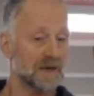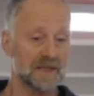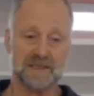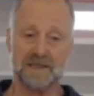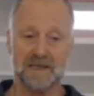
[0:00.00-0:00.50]

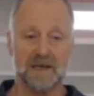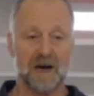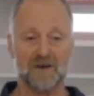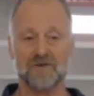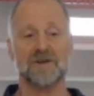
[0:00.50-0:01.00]
but it's
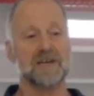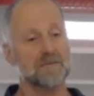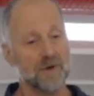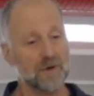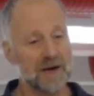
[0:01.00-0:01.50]
a
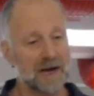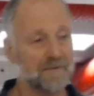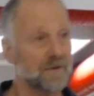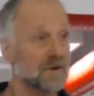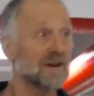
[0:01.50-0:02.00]
great
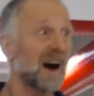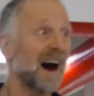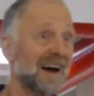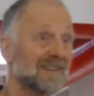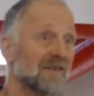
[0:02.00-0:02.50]
program for
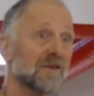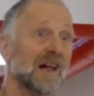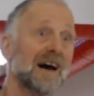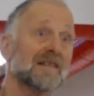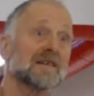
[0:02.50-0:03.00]

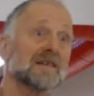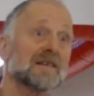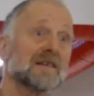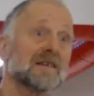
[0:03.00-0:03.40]
high-level athletes that